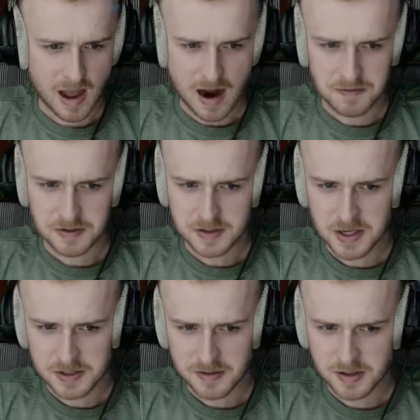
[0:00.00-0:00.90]
after the
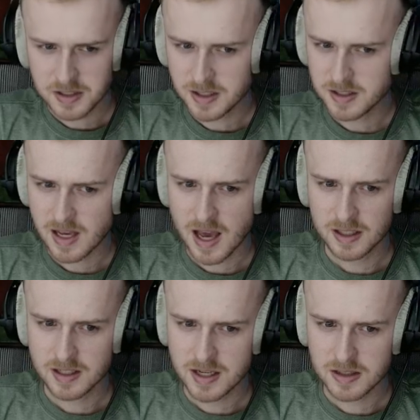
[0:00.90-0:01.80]
test function
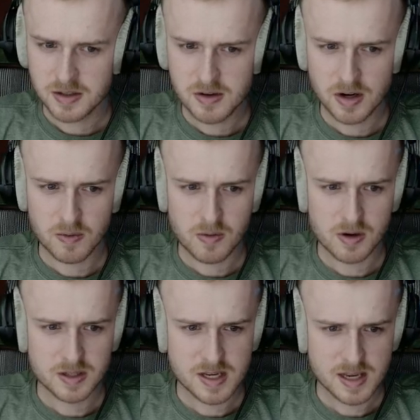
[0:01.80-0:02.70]
intact? It has a 2-year
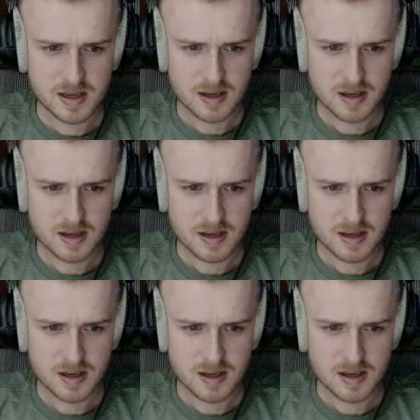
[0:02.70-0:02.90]
warranty.